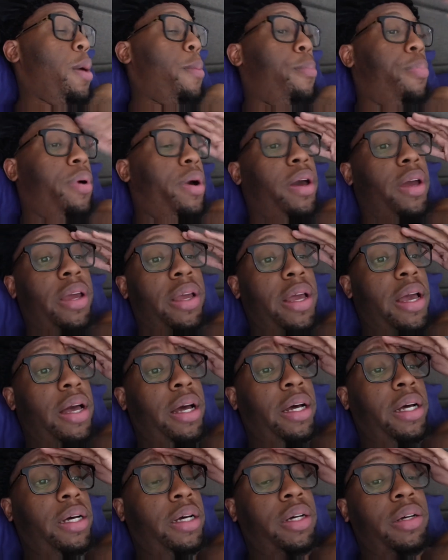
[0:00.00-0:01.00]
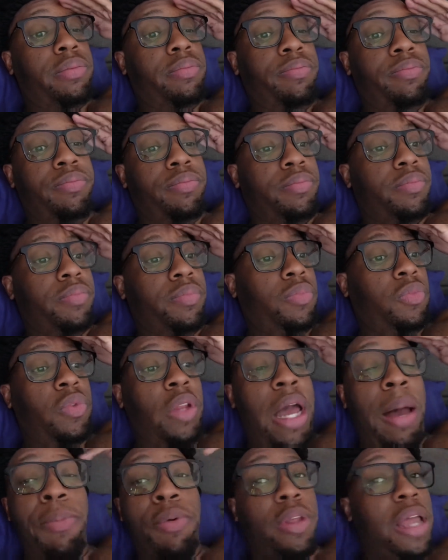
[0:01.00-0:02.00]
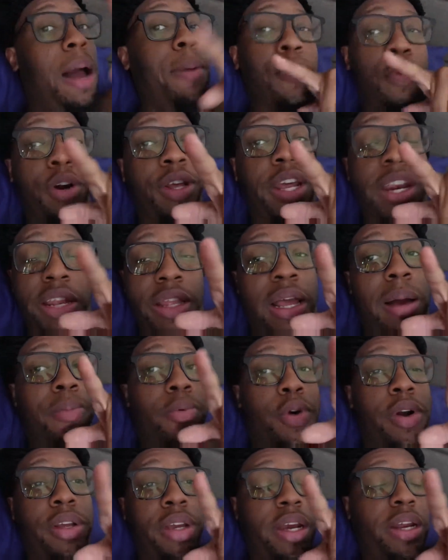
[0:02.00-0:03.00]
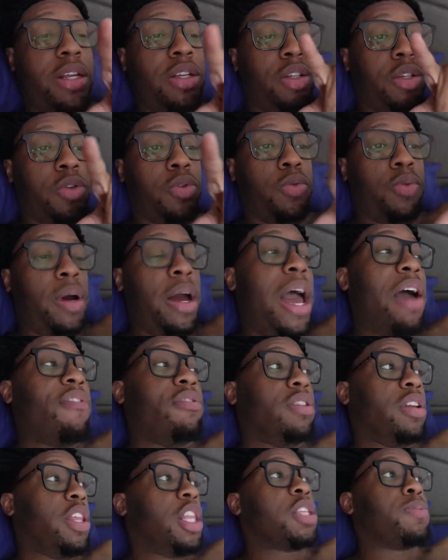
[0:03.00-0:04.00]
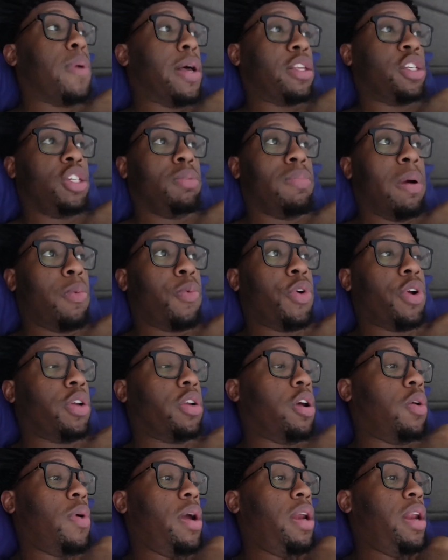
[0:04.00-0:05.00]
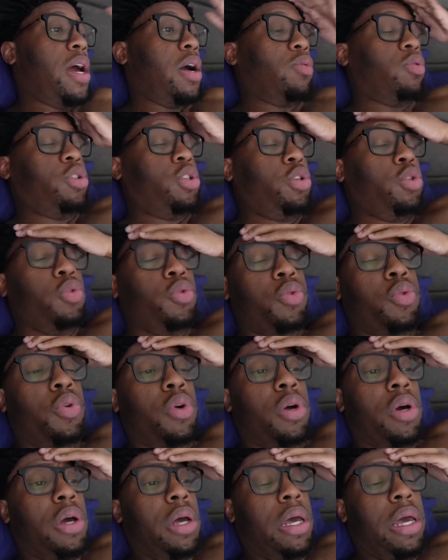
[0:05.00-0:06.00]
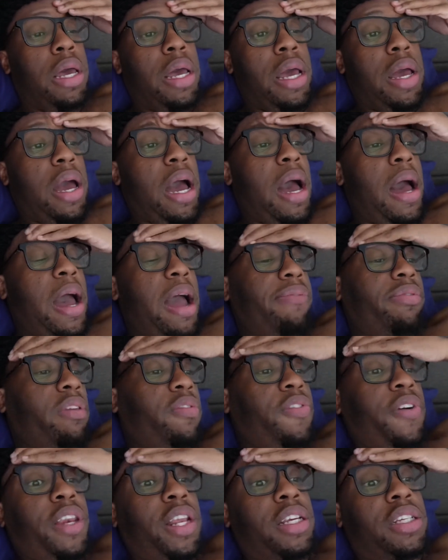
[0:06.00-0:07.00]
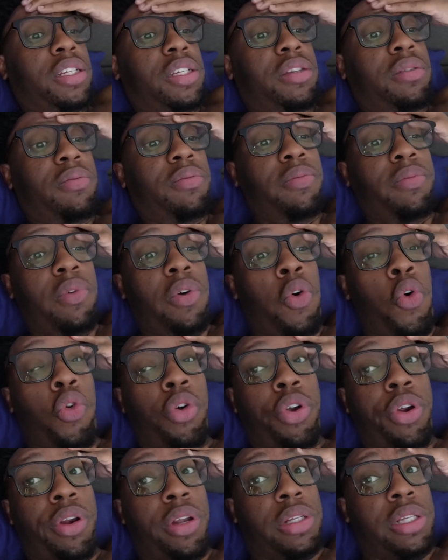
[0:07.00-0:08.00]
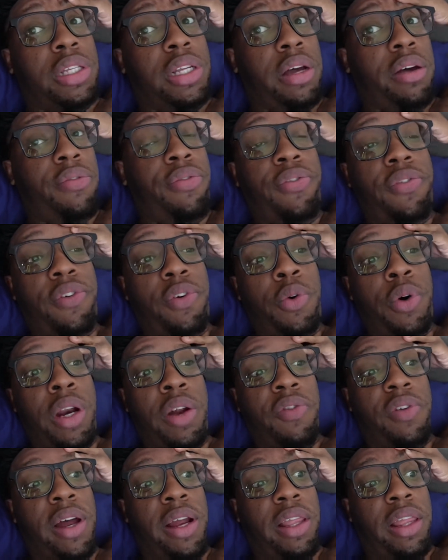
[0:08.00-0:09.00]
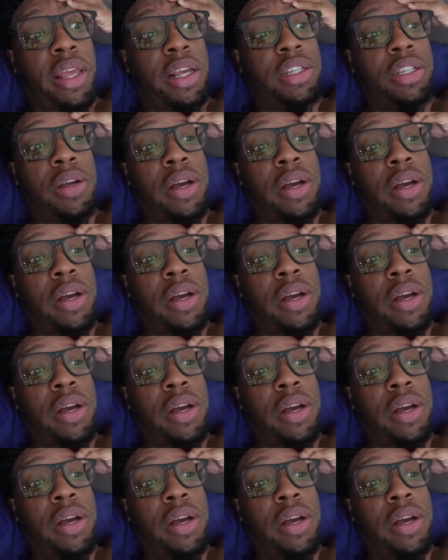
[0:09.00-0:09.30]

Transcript: But um, I'm I'm gonna get it I'm gonna get it soon. I have another sponsorship I'm working on right now too. I have to finish ordering the stuff or whatever like that.